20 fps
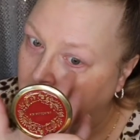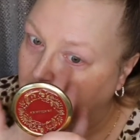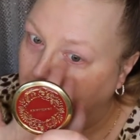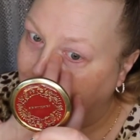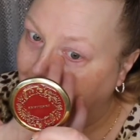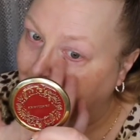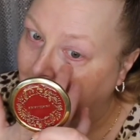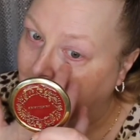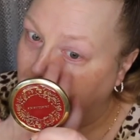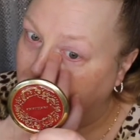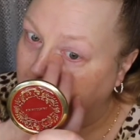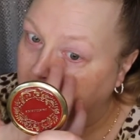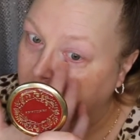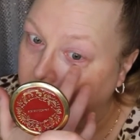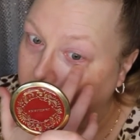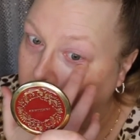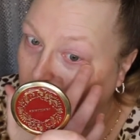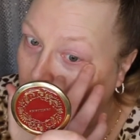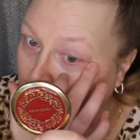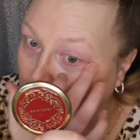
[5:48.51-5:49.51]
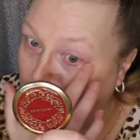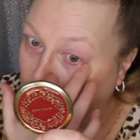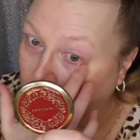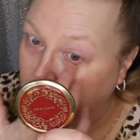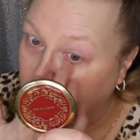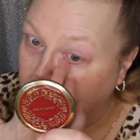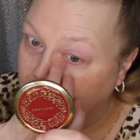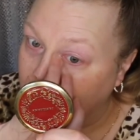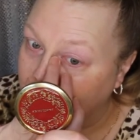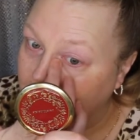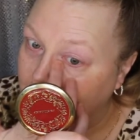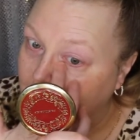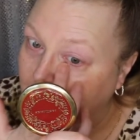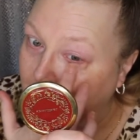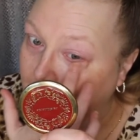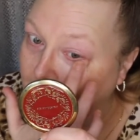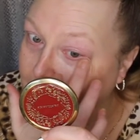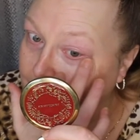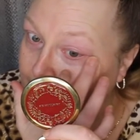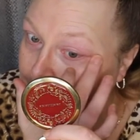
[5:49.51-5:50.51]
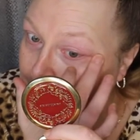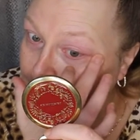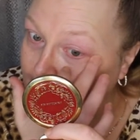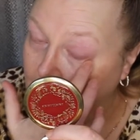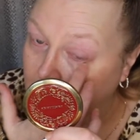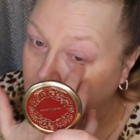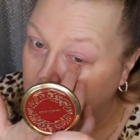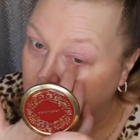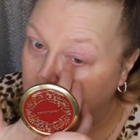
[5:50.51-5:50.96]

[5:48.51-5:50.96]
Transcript: Can't believe how long this lasted.